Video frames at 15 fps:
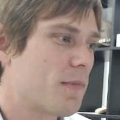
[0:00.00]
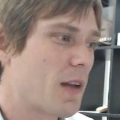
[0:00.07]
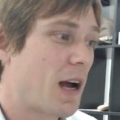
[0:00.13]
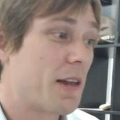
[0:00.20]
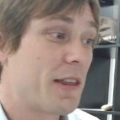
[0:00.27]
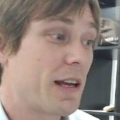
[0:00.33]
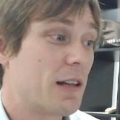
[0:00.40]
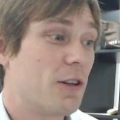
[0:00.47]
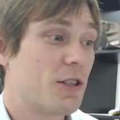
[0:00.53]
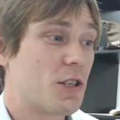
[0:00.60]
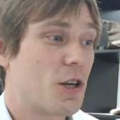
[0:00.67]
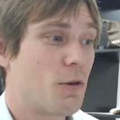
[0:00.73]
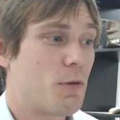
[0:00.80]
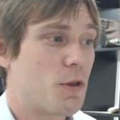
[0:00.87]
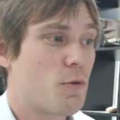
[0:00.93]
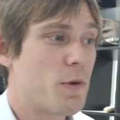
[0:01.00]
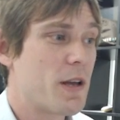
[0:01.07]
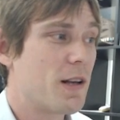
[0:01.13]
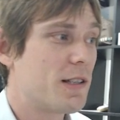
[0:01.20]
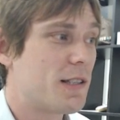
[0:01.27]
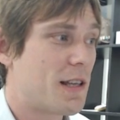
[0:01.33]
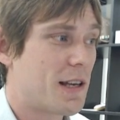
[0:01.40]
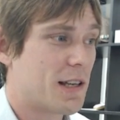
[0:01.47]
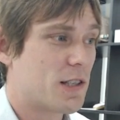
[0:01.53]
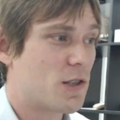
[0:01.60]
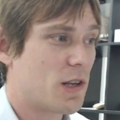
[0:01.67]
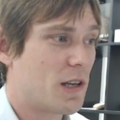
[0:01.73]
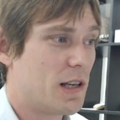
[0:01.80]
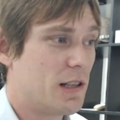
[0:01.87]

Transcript: I think it looks good with the wheels. I think it